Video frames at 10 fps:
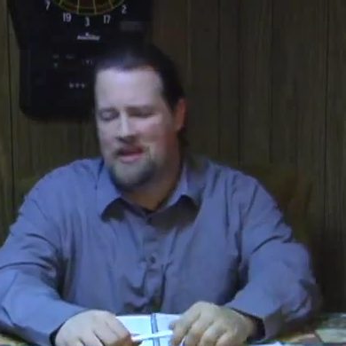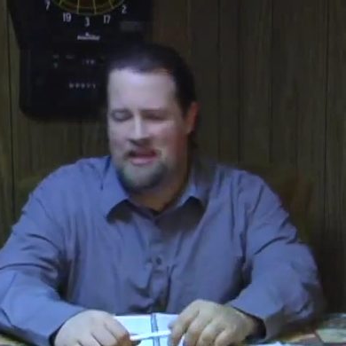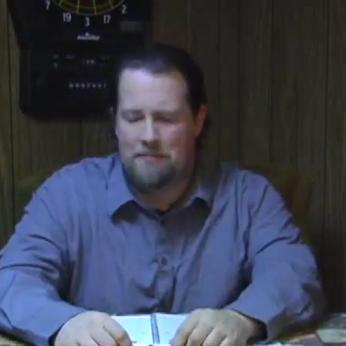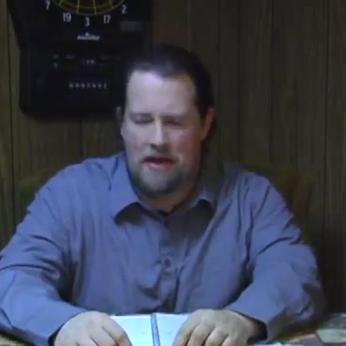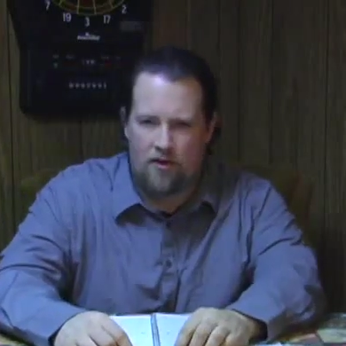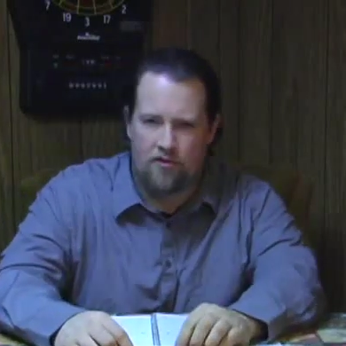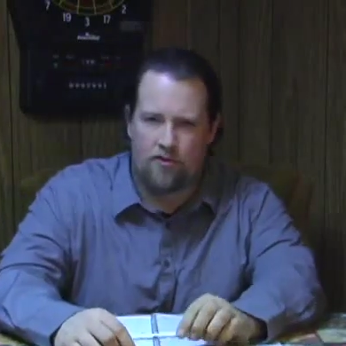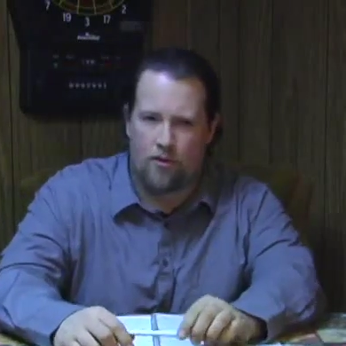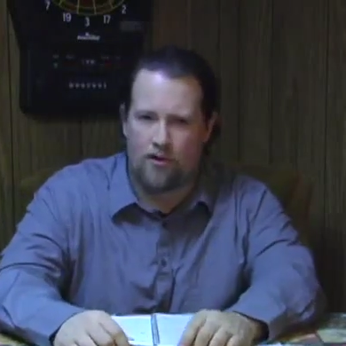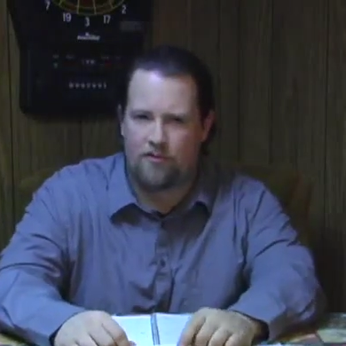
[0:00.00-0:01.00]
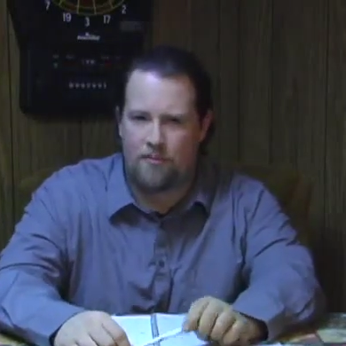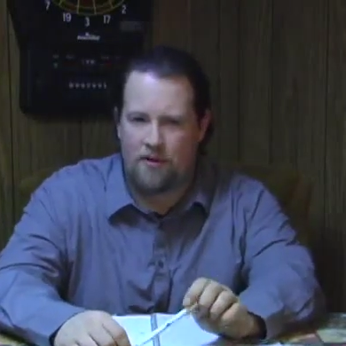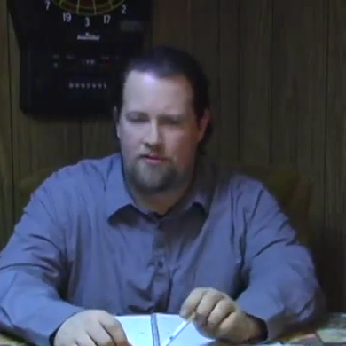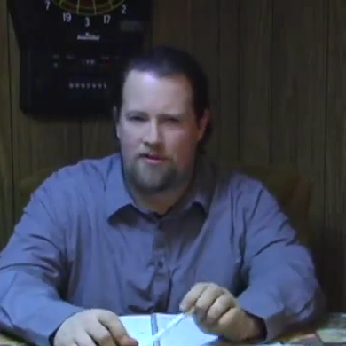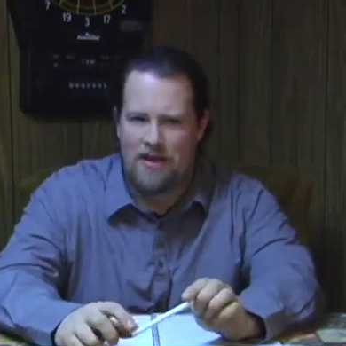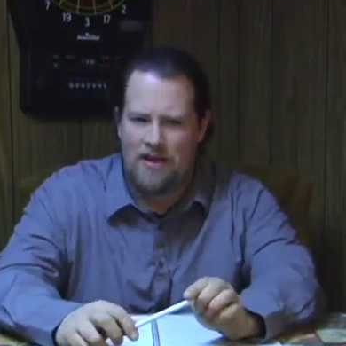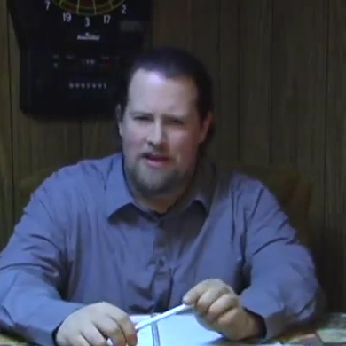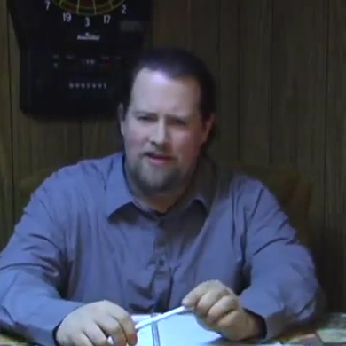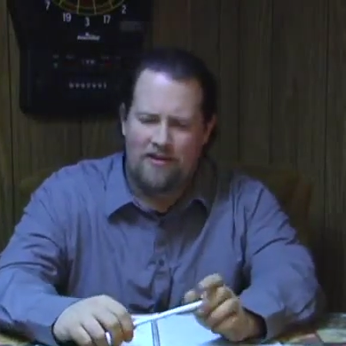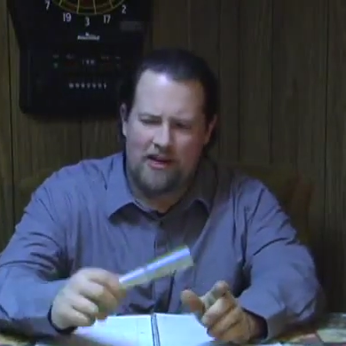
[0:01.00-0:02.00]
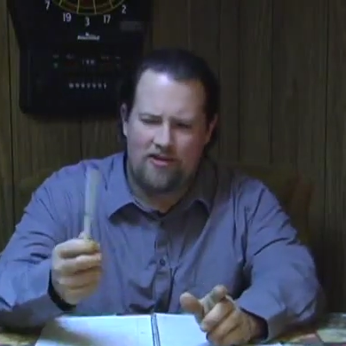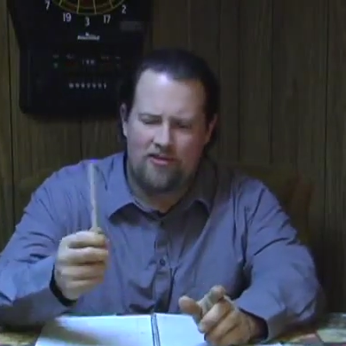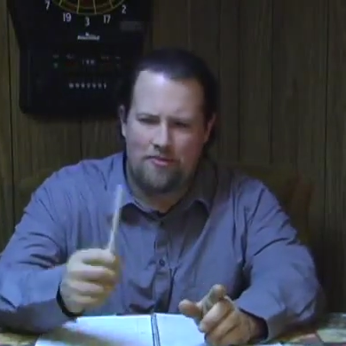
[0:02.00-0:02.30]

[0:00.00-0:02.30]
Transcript: emails were exposed. Check out